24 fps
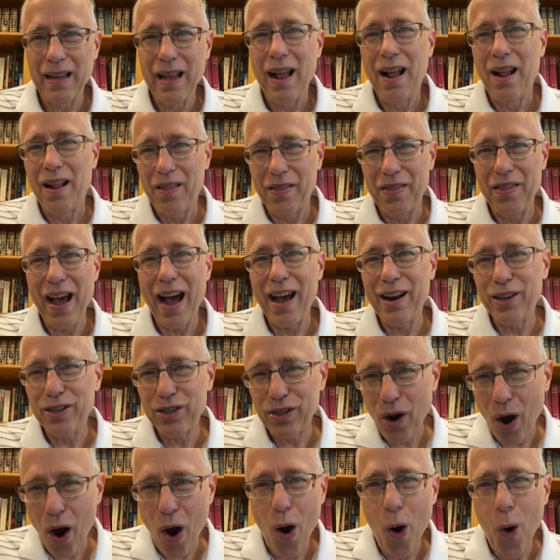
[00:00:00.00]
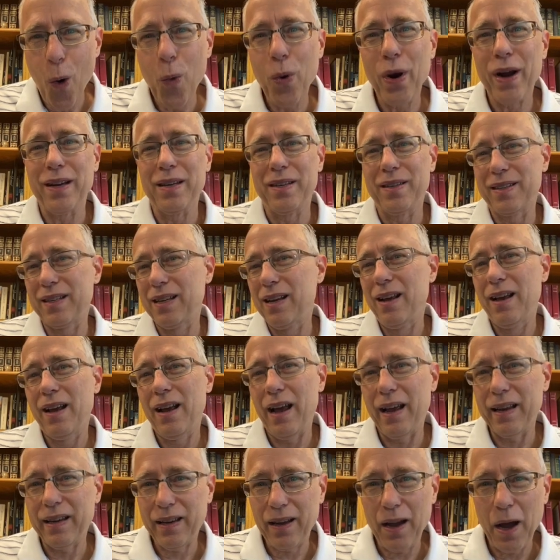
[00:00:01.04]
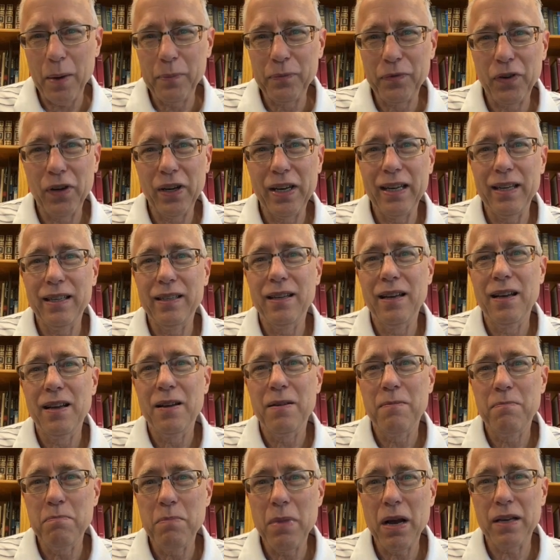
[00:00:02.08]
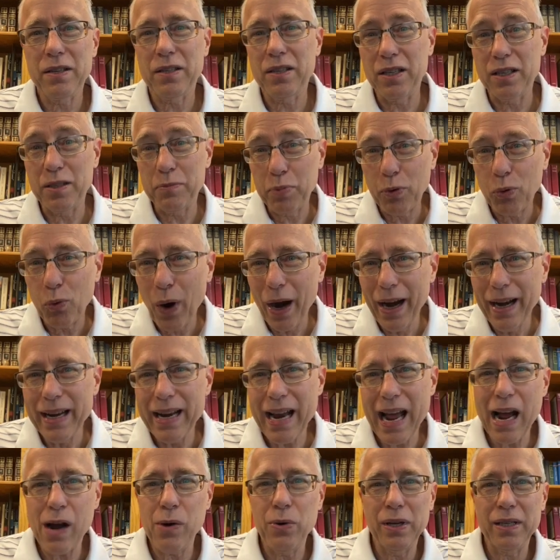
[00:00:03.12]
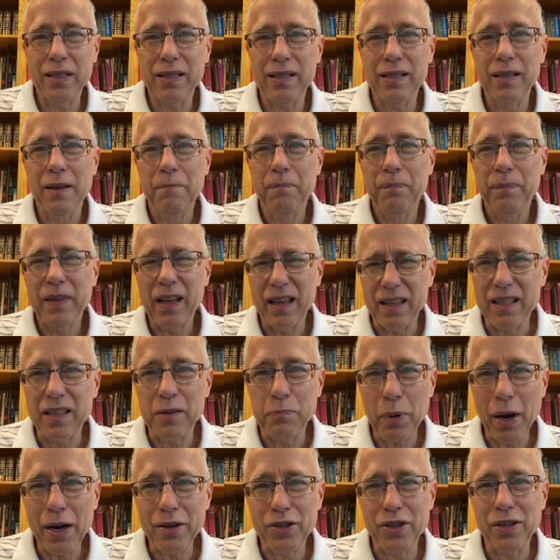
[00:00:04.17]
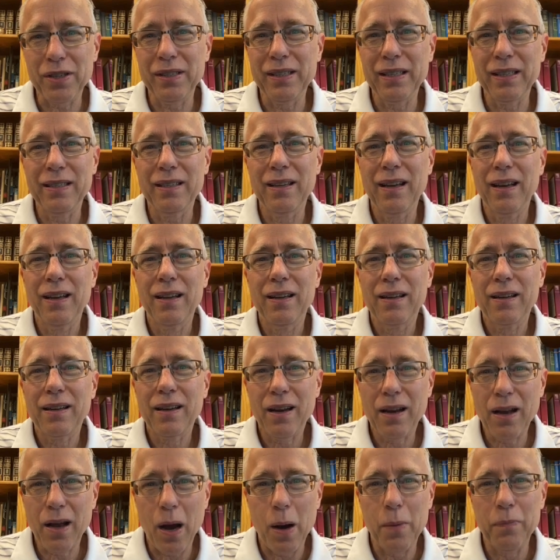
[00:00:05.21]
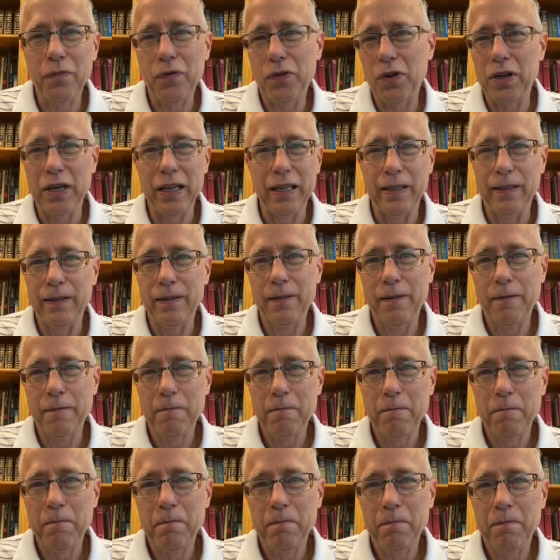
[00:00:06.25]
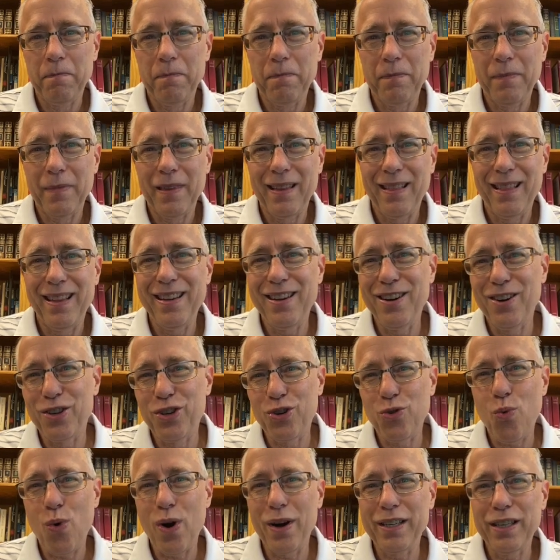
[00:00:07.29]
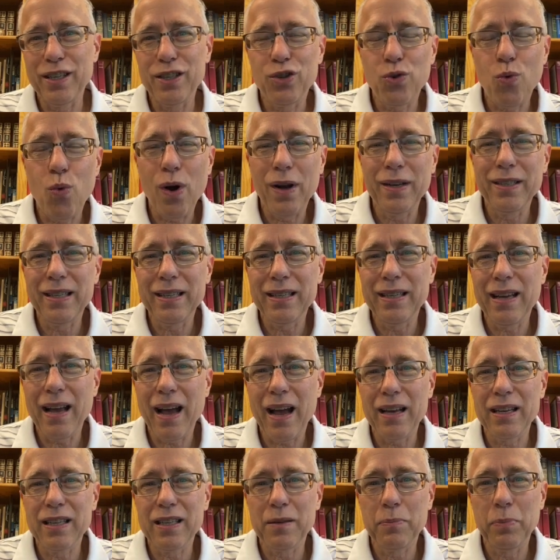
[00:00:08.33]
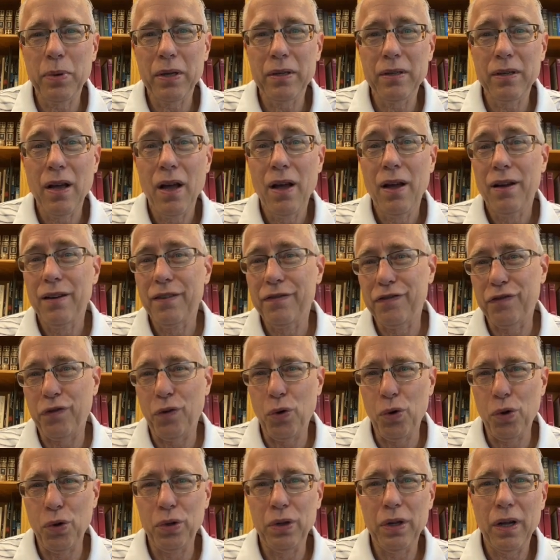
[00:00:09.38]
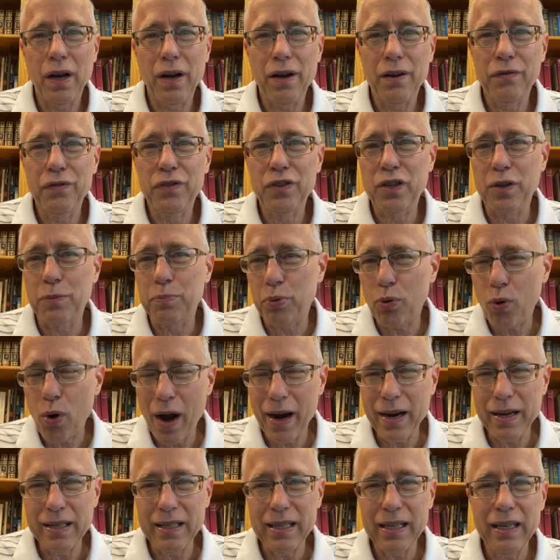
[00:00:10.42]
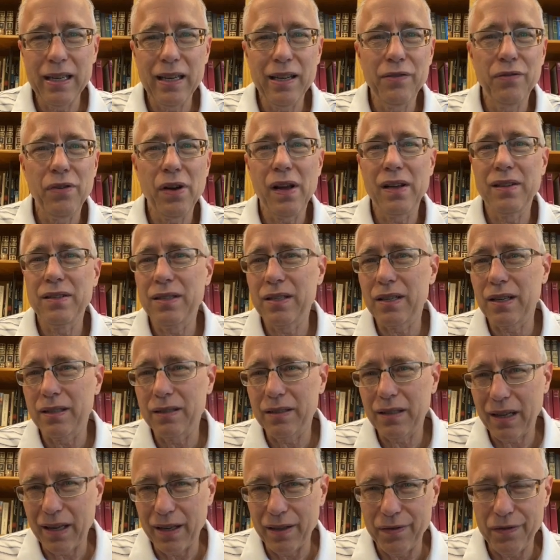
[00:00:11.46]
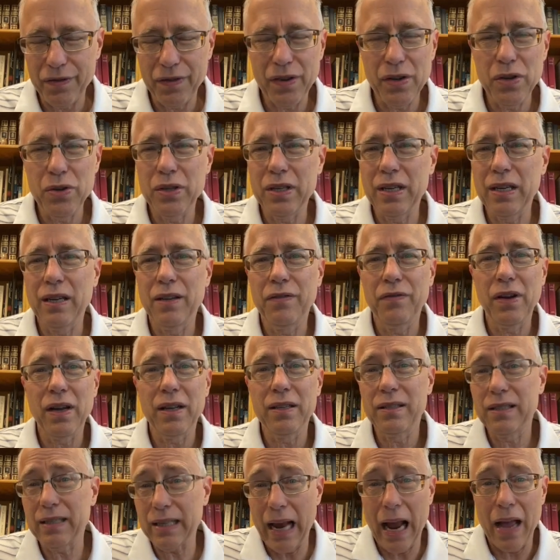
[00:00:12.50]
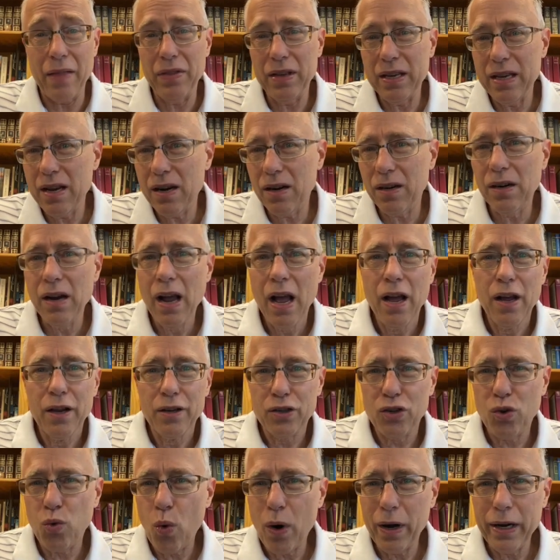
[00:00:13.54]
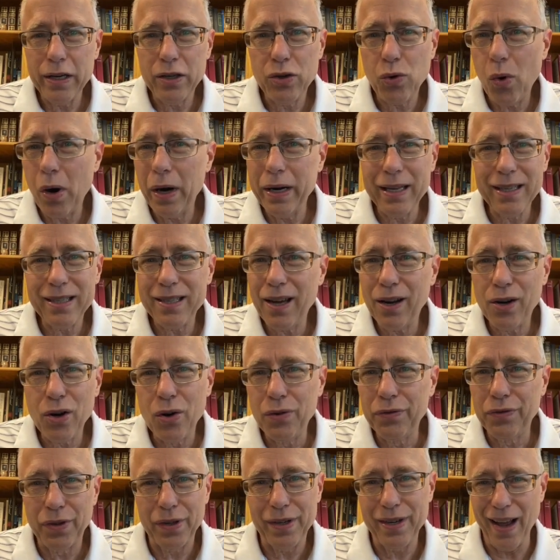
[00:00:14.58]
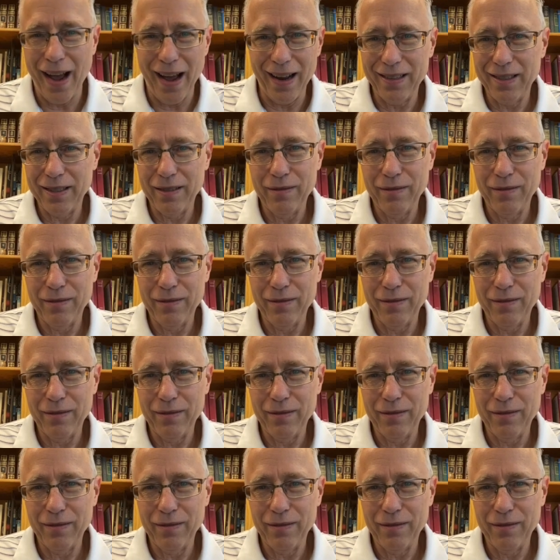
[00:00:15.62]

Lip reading: That is always a comforting message, but right now it's especially comforting. The year 2020 has been full of surprising events and confusing events, and the year 2020 is not over yet.